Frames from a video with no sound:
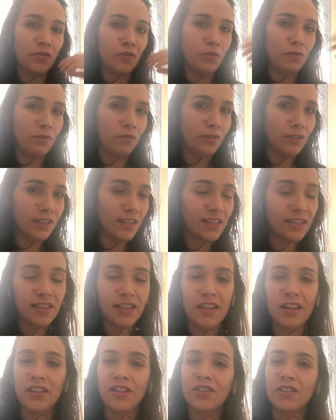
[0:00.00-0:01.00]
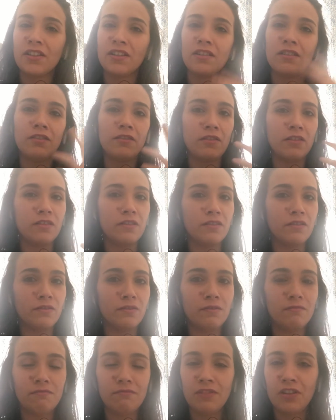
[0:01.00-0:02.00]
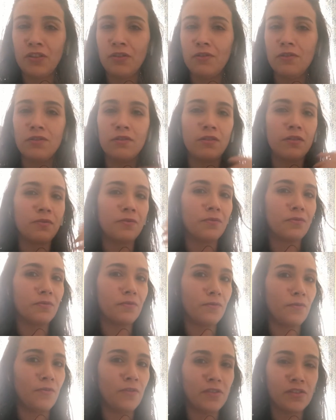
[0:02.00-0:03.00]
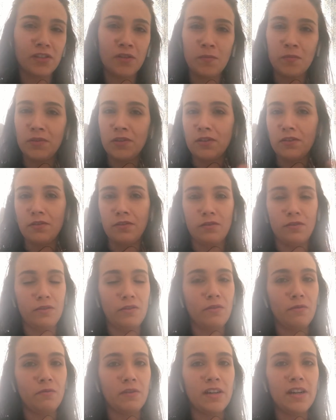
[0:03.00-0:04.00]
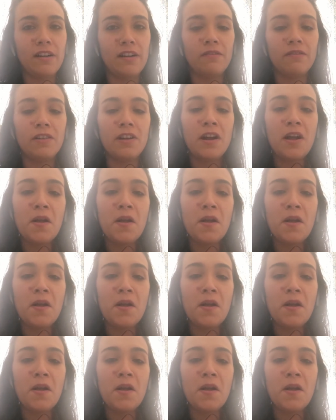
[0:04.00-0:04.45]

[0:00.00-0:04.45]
through C-section or the use of forceps wherever.